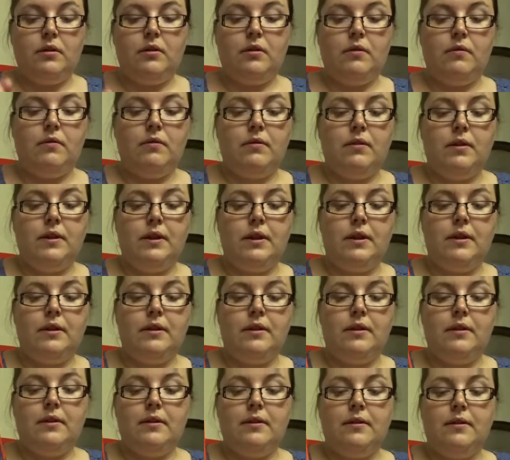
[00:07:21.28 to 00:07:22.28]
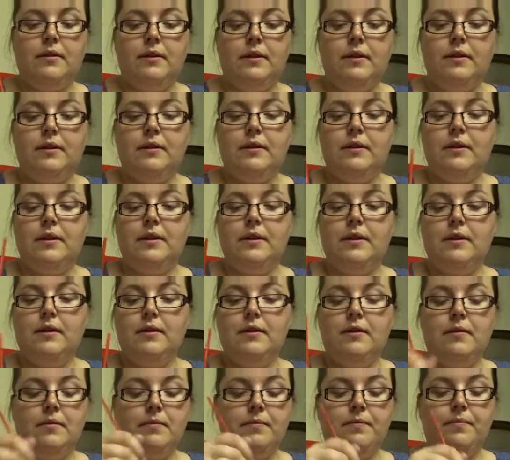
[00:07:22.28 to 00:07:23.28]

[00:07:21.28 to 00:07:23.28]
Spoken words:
Don't forget this down here.